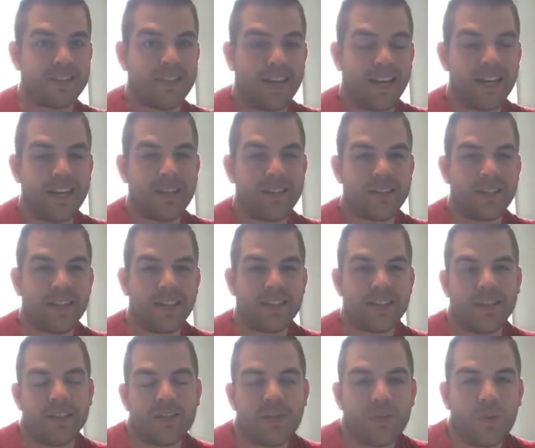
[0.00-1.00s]
96,
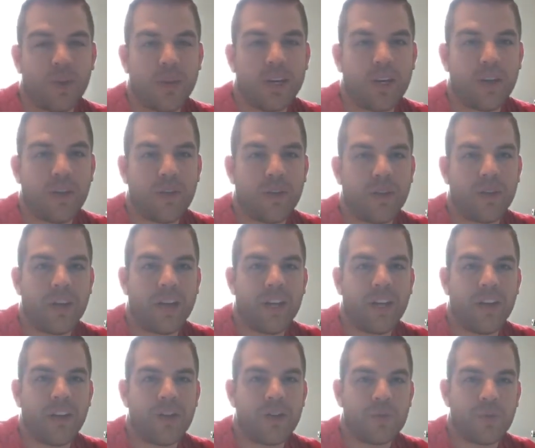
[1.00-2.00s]
that's 20 to 30
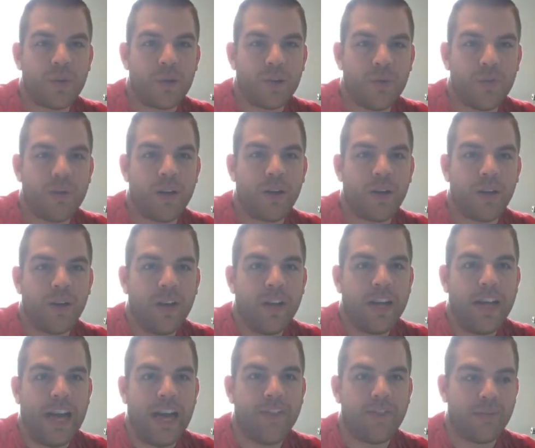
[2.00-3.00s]
years where you better
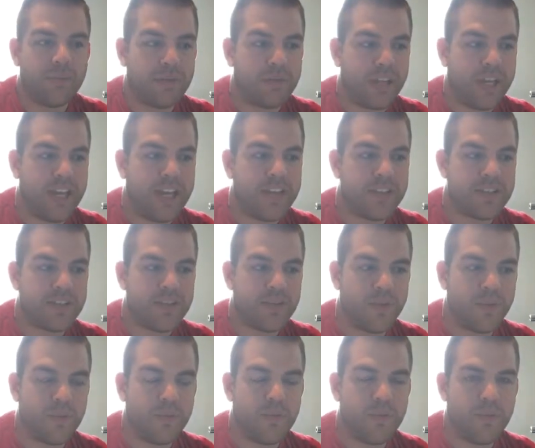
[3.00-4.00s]
have a plan as
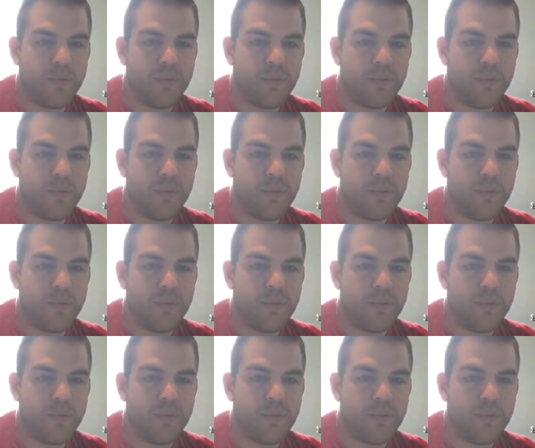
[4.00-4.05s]
to